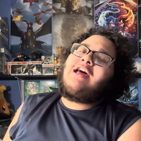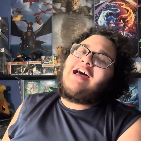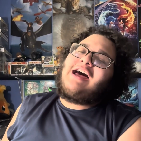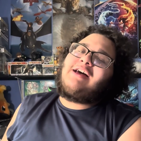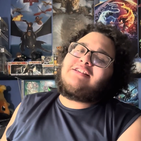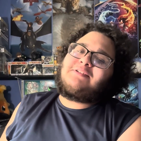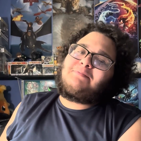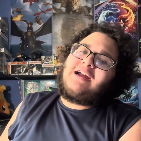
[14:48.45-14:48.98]

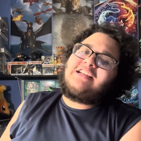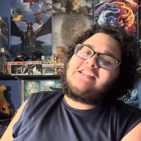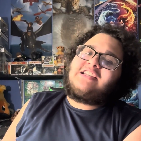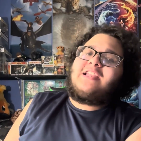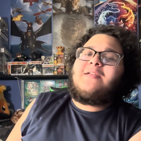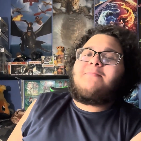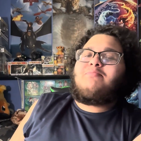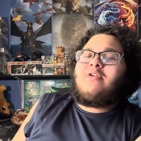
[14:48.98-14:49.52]
I'm surprised you
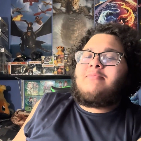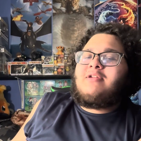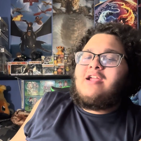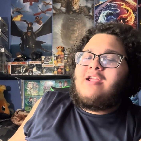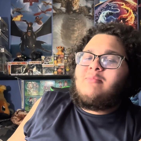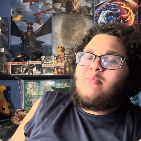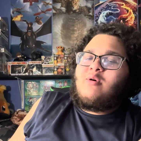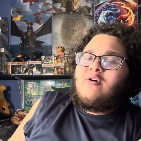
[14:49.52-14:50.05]
didn't bring me
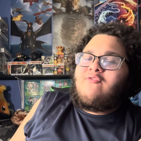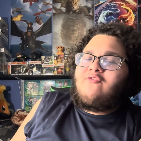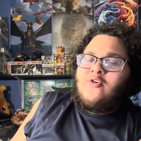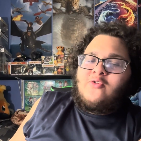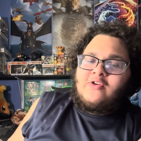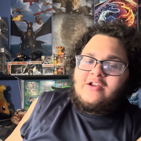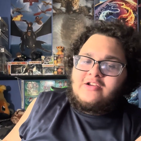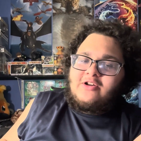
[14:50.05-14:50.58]
any more
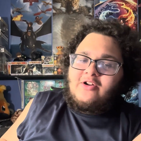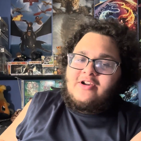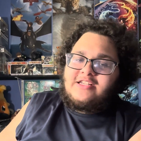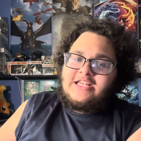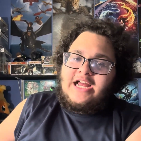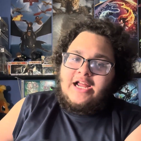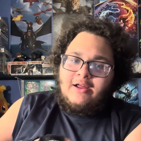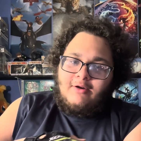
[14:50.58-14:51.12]
food. And Cody's
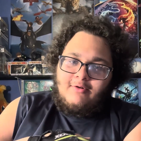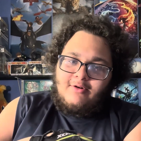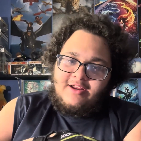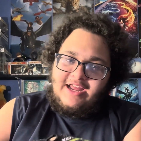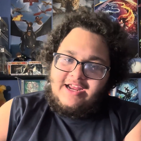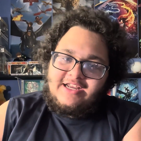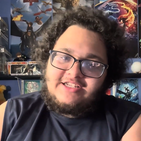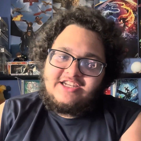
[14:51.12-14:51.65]
like, well, can
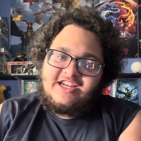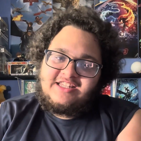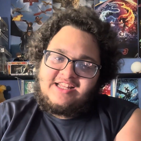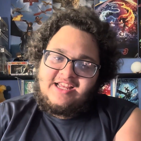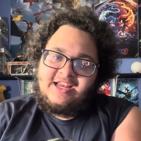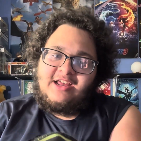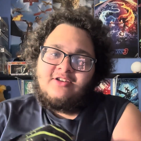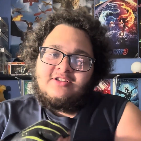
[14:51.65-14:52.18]
I get you
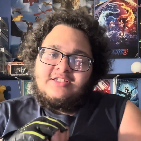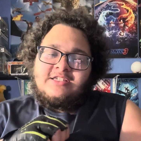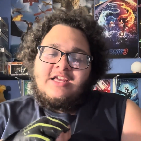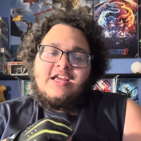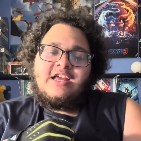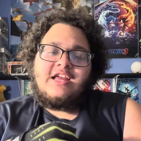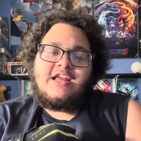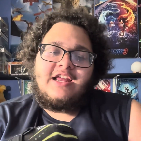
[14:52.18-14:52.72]
anything else?
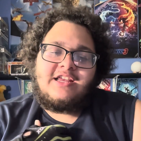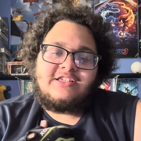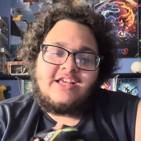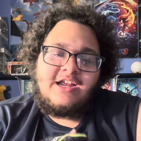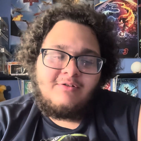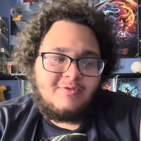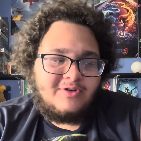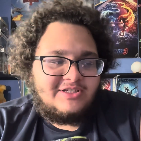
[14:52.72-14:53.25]
And he's
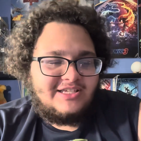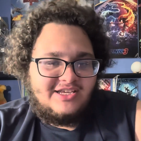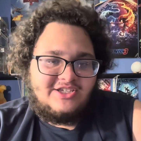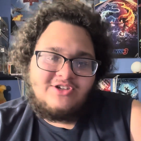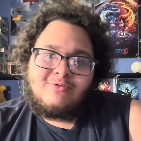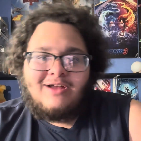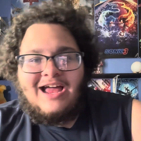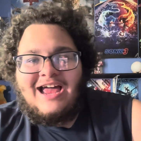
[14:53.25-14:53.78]
like, well,
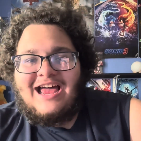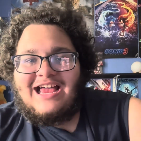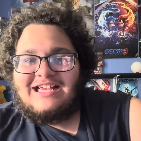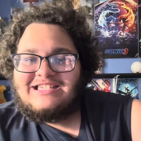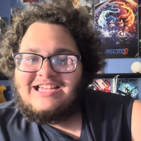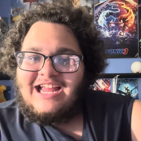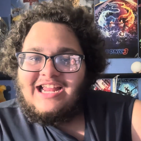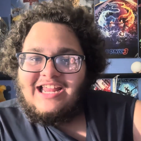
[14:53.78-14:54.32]
since you
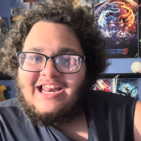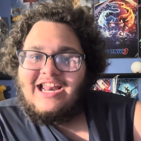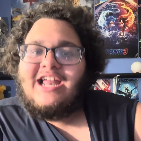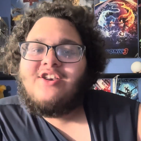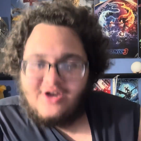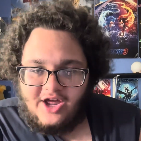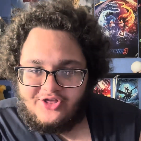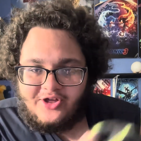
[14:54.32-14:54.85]
asked, can I get
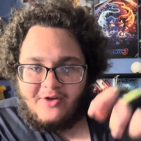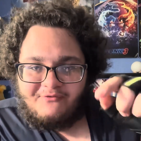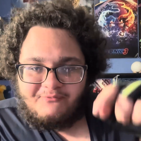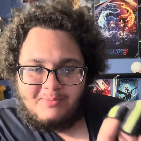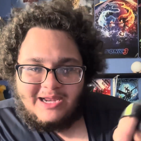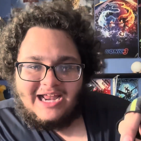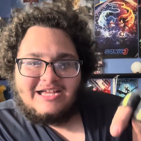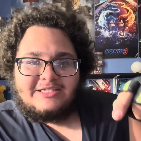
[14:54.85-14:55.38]
another
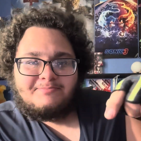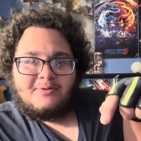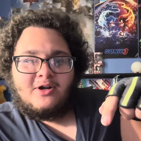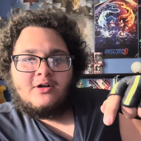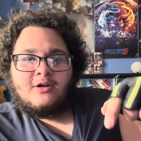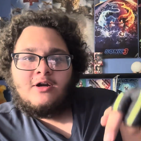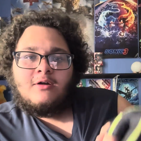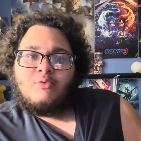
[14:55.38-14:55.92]
big-ass
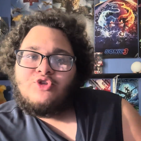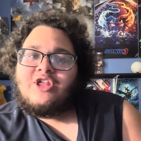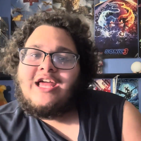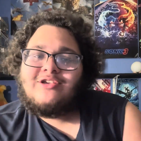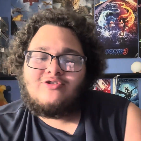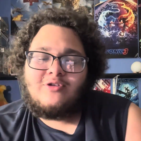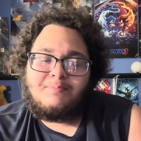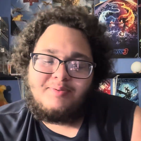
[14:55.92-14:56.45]
burger with
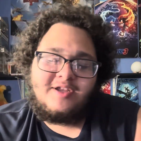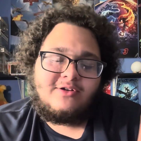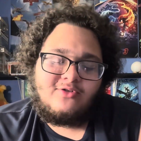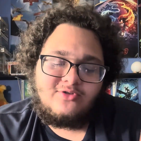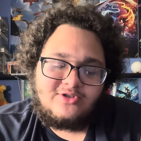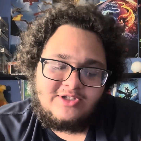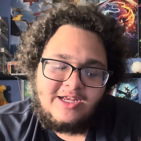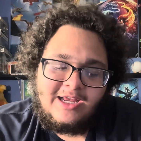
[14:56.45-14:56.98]
extra
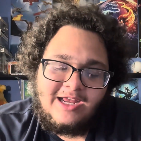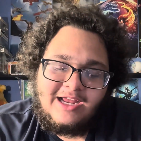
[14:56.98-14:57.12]
pickles?